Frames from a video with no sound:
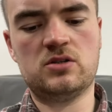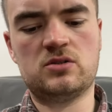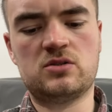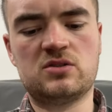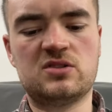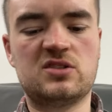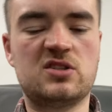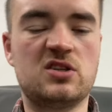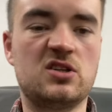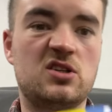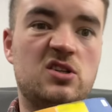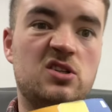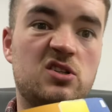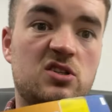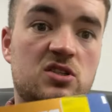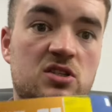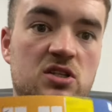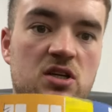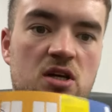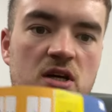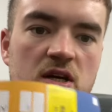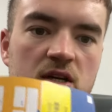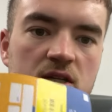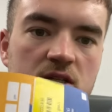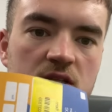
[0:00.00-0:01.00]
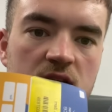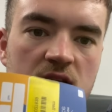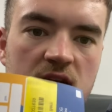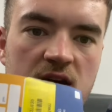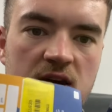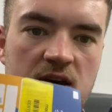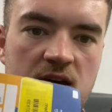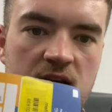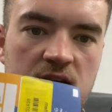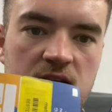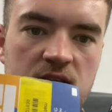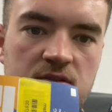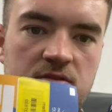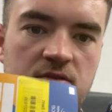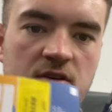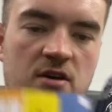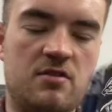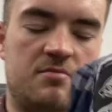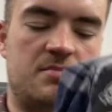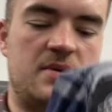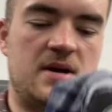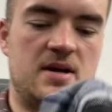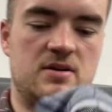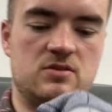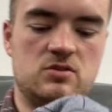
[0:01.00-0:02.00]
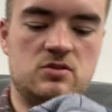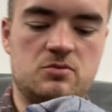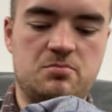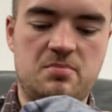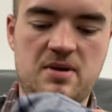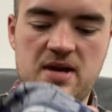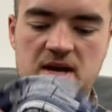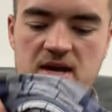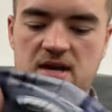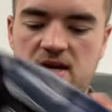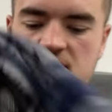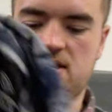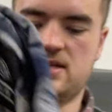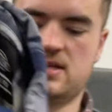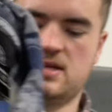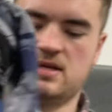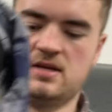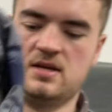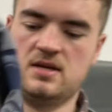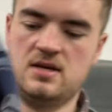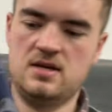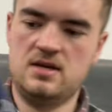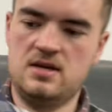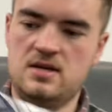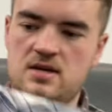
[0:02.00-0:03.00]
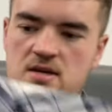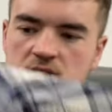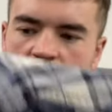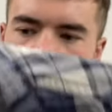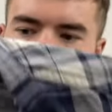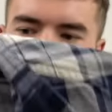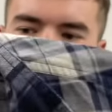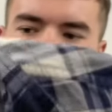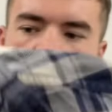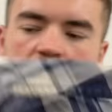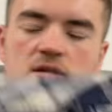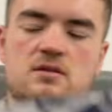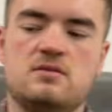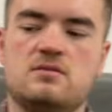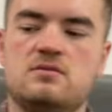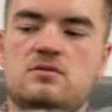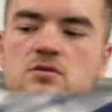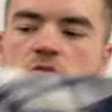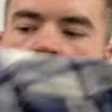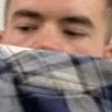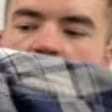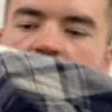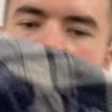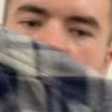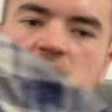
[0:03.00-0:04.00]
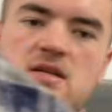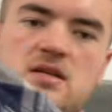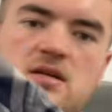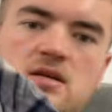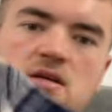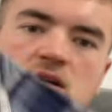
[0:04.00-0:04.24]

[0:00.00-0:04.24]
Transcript: It's a good size. £5 paid. Yeah, not bad.